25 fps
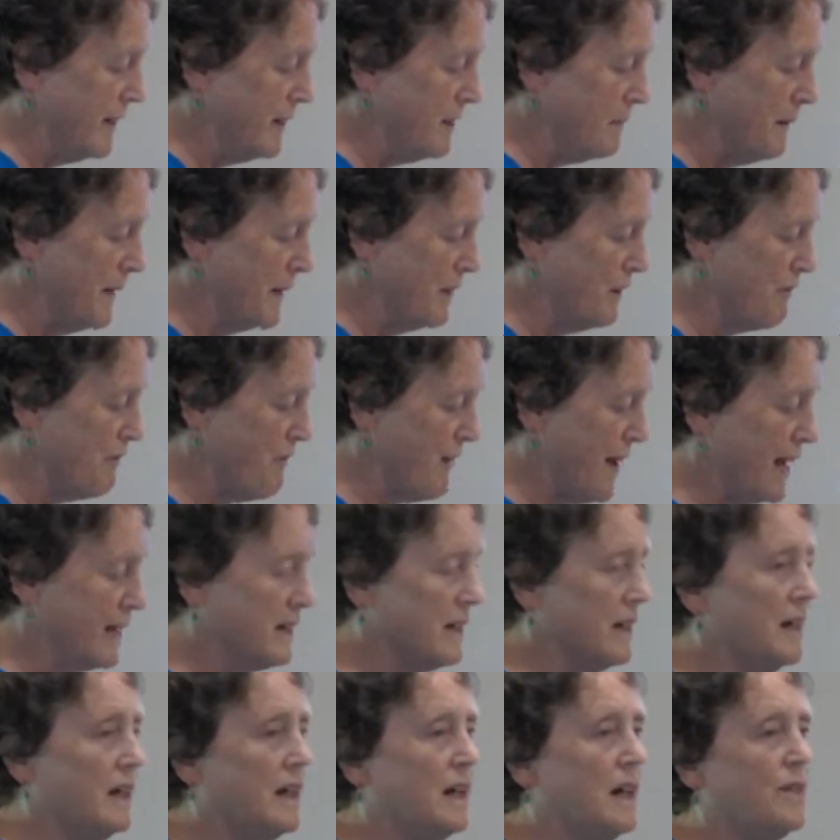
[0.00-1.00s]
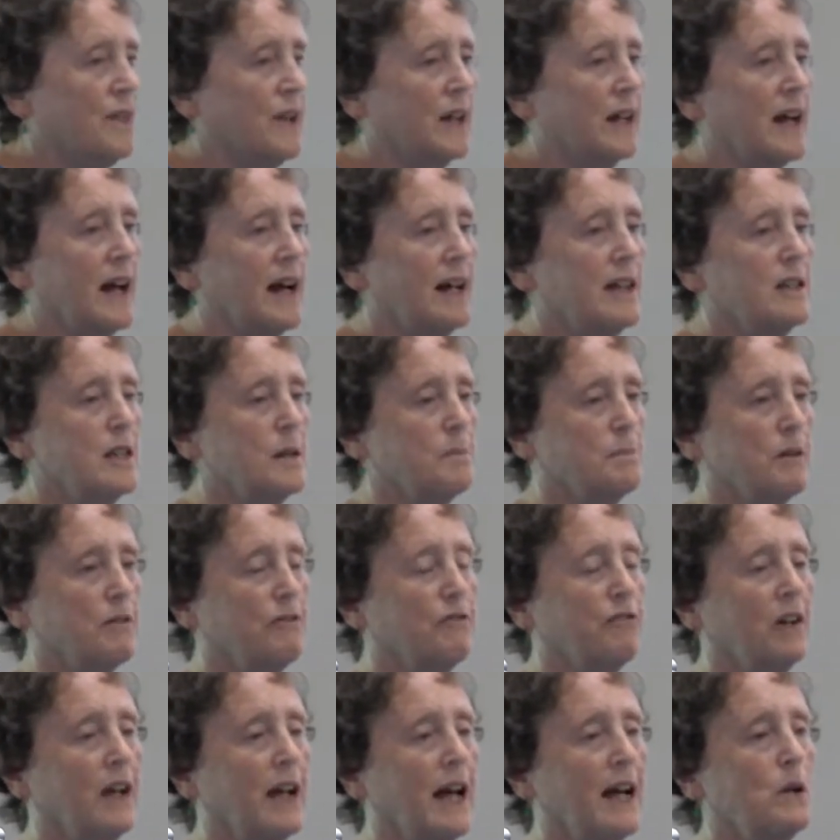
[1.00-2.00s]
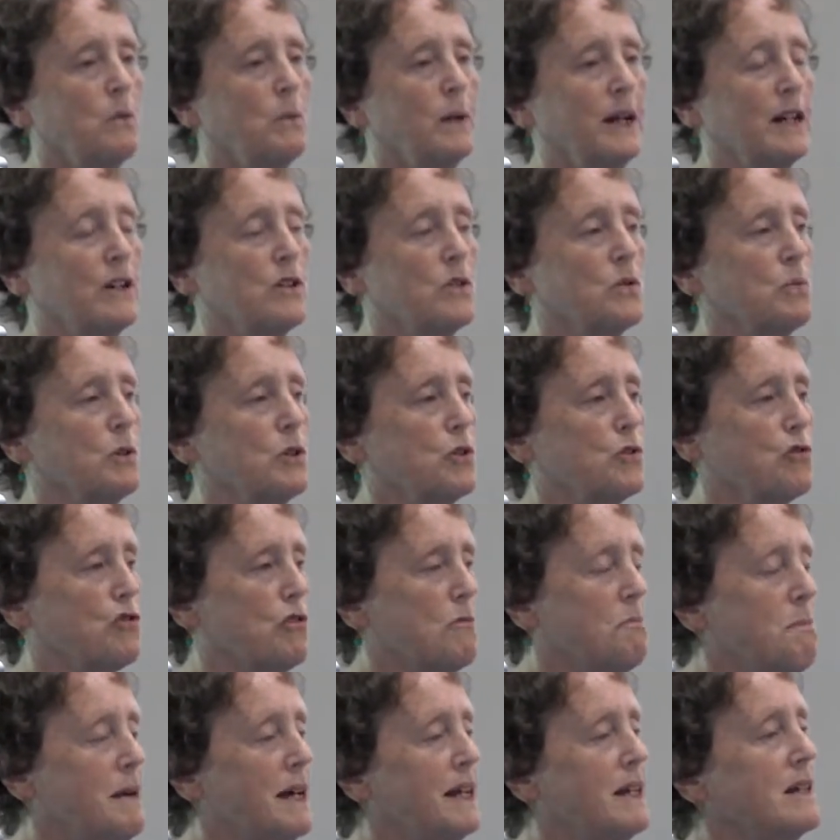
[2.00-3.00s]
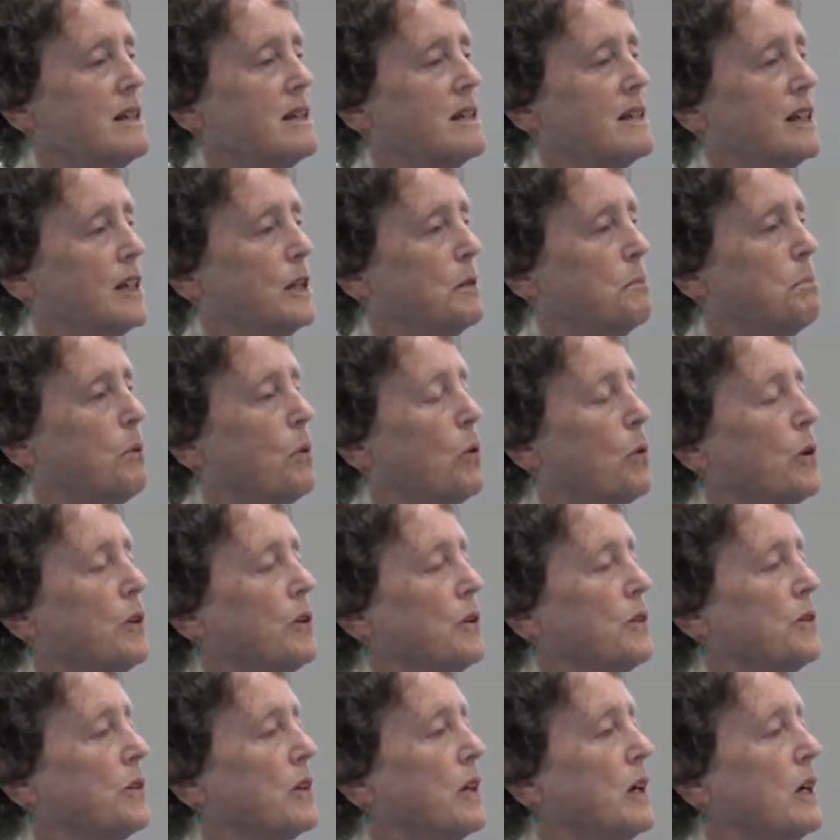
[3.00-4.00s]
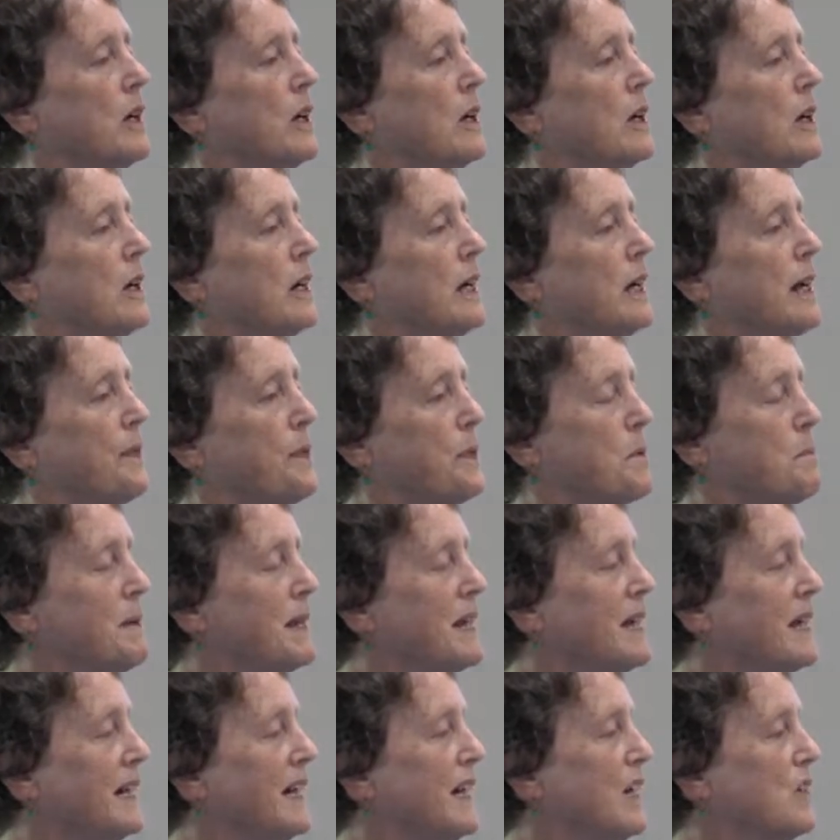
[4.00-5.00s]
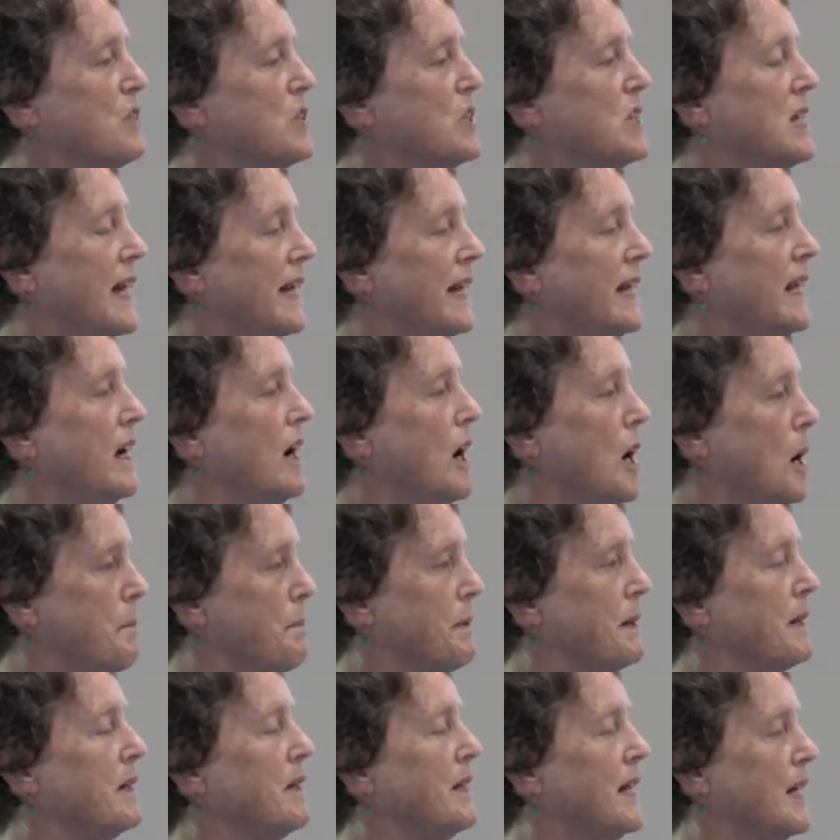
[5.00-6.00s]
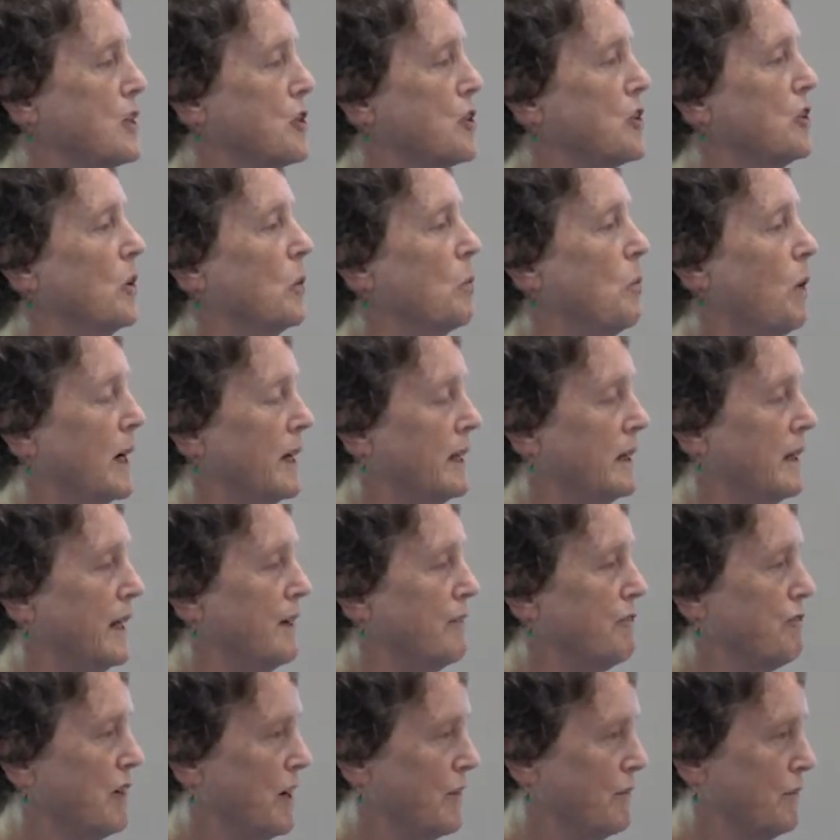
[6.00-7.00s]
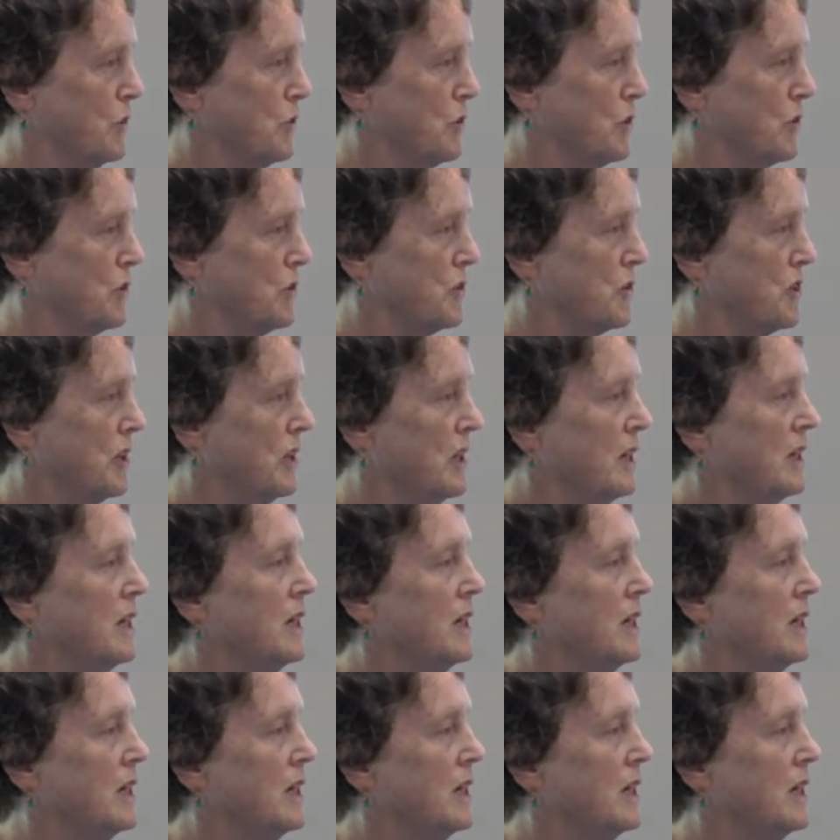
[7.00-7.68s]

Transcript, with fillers: As a matter of fact, the concept of flyways was tremendously important at the beginning of setting up national wildlife refuges.